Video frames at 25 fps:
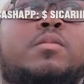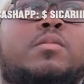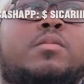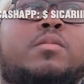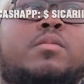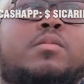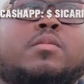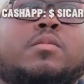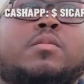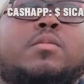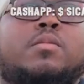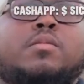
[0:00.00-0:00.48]

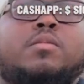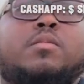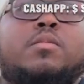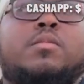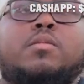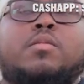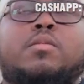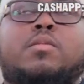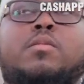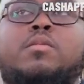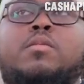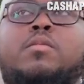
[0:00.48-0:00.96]

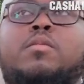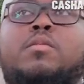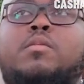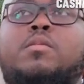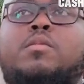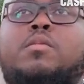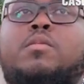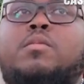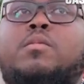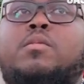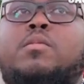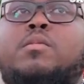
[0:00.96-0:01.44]

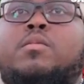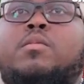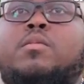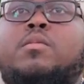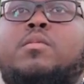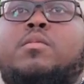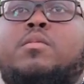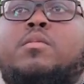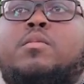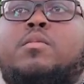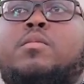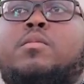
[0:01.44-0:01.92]

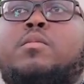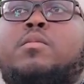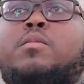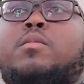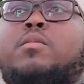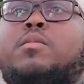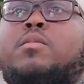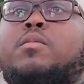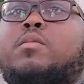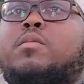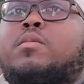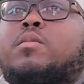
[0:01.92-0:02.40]

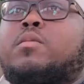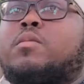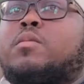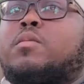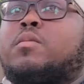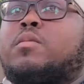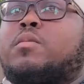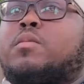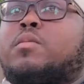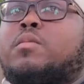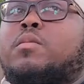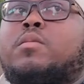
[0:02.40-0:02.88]

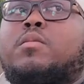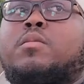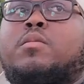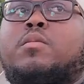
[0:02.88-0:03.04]
(silent)